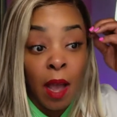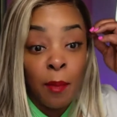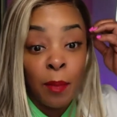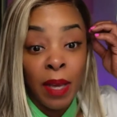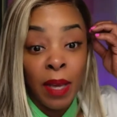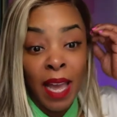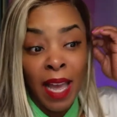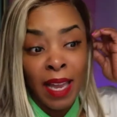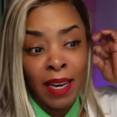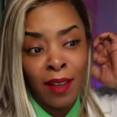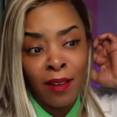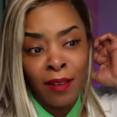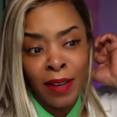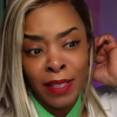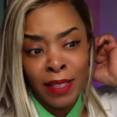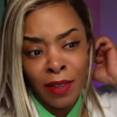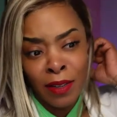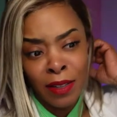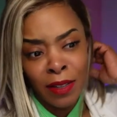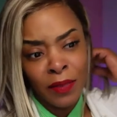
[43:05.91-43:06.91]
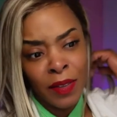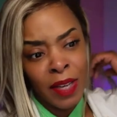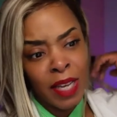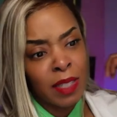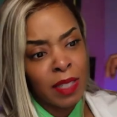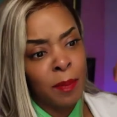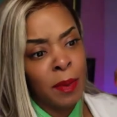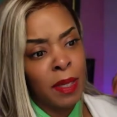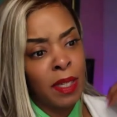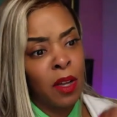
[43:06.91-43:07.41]
I mean, how long has
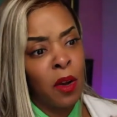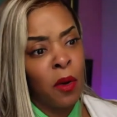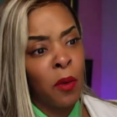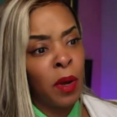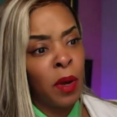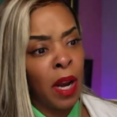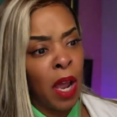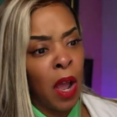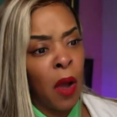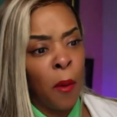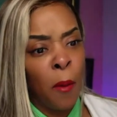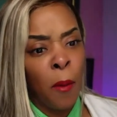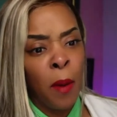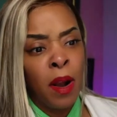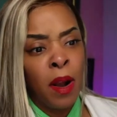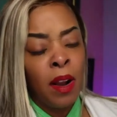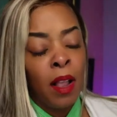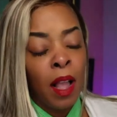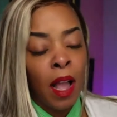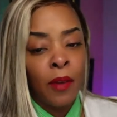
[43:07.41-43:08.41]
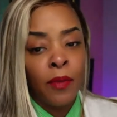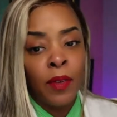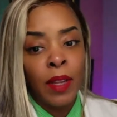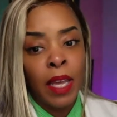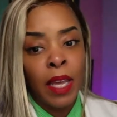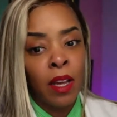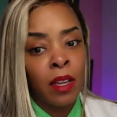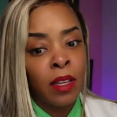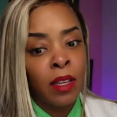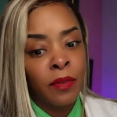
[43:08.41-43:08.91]
OnlyFans been going on? I feel
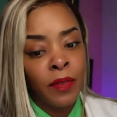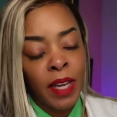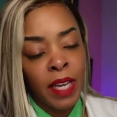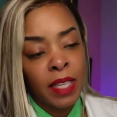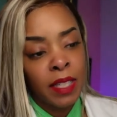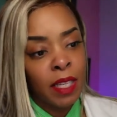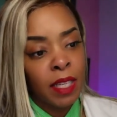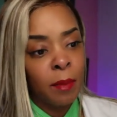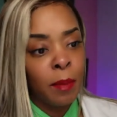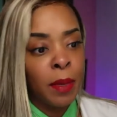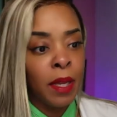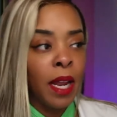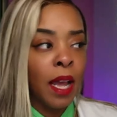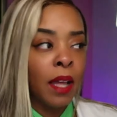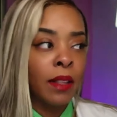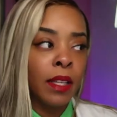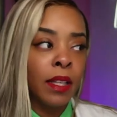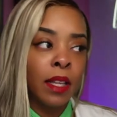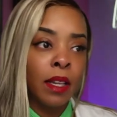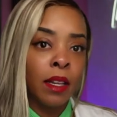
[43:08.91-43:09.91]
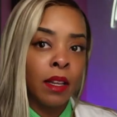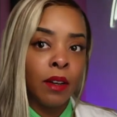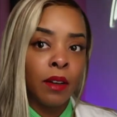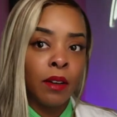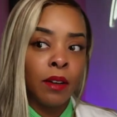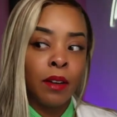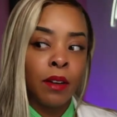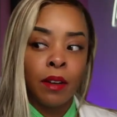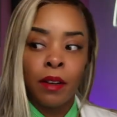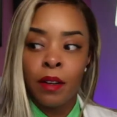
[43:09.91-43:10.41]
like OnlyFans ain't been out there long.
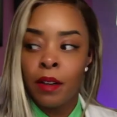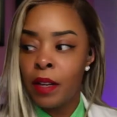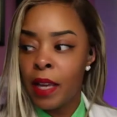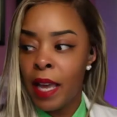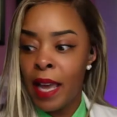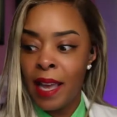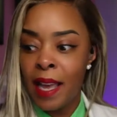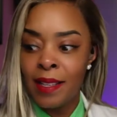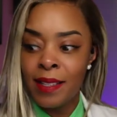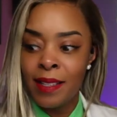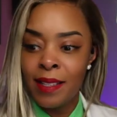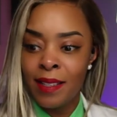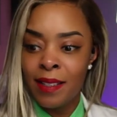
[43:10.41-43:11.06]
Has it?